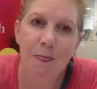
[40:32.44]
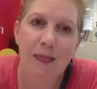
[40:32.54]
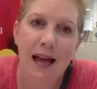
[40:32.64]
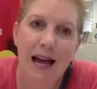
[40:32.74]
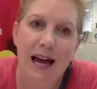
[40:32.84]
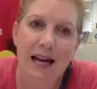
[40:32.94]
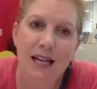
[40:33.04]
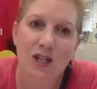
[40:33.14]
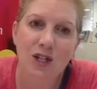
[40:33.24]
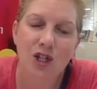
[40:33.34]

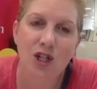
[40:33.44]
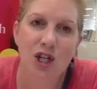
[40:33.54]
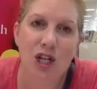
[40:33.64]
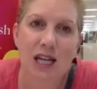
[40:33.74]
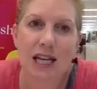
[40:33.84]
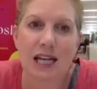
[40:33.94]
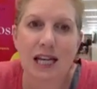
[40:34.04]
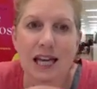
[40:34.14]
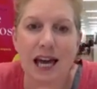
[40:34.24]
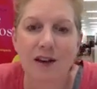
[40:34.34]
And she
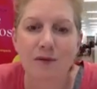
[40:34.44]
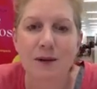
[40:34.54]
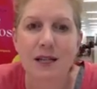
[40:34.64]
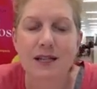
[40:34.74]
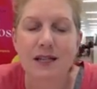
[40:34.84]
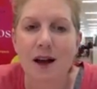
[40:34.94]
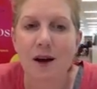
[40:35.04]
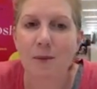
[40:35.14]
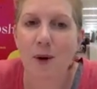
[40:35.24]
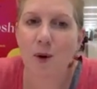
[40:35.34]
gave me
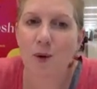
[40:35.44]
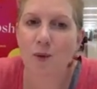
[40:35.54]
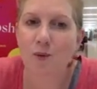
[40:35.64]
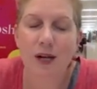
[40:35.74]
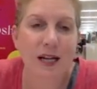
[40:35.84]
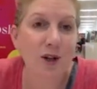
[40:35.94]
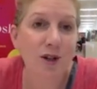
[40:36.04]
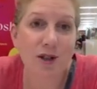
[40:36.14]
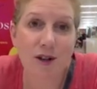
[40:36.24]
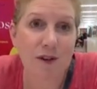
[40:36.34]
some really
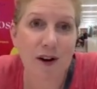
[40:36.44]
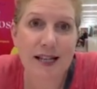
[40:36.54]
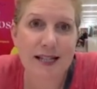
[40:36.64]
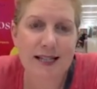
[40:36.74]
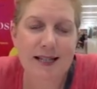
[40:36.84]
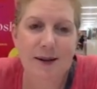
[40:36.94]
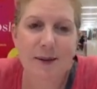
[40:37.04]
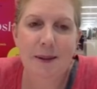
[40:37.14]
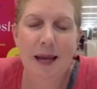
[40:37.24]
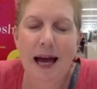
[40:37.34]
good advice.
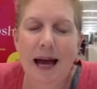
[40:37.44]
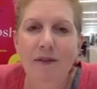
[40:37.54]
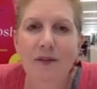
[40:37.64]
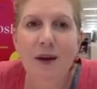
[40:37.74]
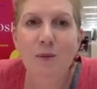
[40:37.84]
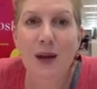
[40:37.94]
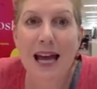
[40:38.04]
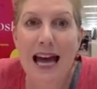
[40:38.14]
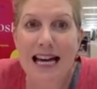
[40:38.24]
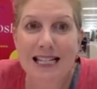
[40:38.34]
And then we
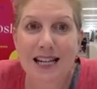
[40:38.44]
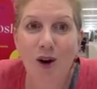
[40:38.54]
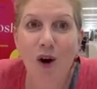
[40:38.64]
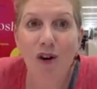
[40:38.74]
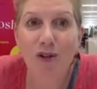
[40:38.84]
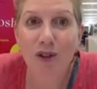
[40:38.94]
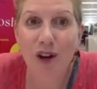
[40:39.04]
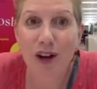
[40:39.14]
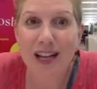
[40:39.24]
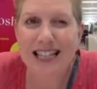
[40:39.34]
had an
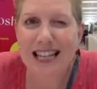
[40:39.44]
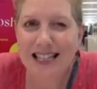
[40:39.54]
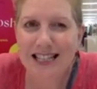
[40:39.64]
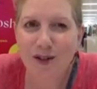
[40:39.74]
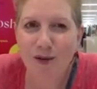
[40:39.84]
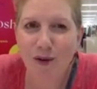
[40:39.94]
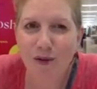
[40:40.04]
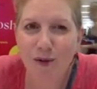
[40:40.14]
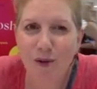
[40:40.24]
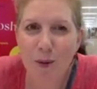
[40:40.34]
offer, a tentative
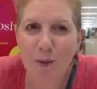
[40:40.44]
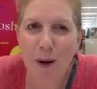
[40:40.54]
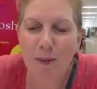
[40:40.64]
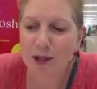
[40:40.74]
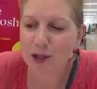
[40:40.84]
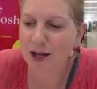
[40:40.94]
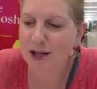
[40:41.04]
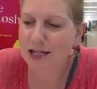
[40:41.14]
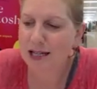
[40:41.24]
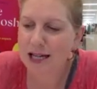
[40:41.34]
offer from a publisher.
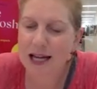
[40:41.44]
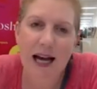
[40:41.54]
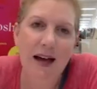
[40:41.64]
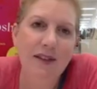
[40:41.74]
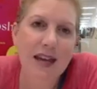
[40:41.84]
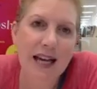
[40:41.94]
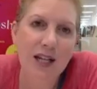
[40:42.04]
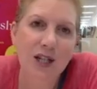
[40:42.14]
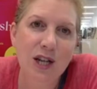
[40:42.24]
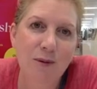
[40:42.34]
And the
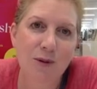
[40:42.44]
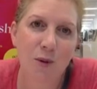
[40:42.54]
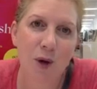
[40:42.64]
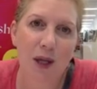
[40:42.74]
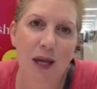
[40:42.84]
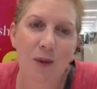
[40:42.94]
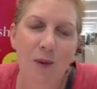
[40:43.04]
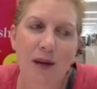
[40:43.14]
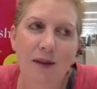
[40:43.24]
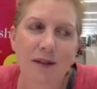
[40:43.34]
agent I was working
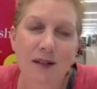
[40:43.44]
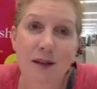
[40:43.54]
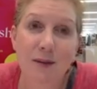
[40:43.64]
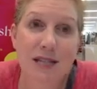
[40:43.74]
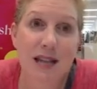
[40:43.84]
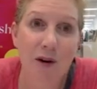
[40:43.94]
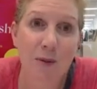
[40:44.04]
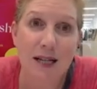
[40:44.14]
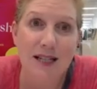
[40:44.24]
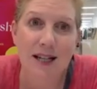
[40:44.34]
with, because I was
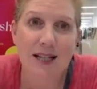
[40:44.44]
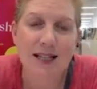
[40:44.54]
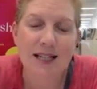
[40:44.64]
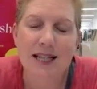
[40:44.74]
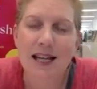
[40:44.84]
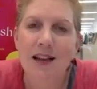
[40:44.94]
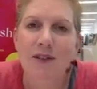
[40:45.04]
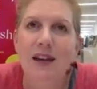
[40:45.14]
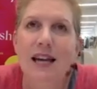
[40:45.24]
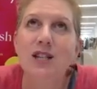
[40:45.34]
terribly excited,
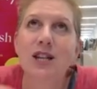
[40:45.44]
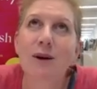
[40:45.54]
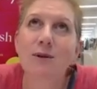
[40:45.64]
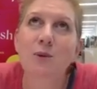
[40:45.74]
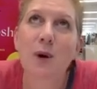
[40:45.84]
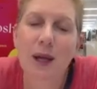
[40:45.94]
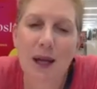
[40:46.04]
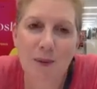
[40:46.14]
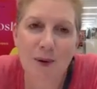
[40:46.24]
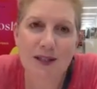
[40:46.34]
the agent I was
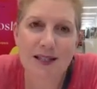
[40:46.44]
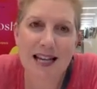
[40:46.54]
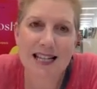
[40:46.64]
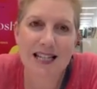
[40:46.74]
working with said,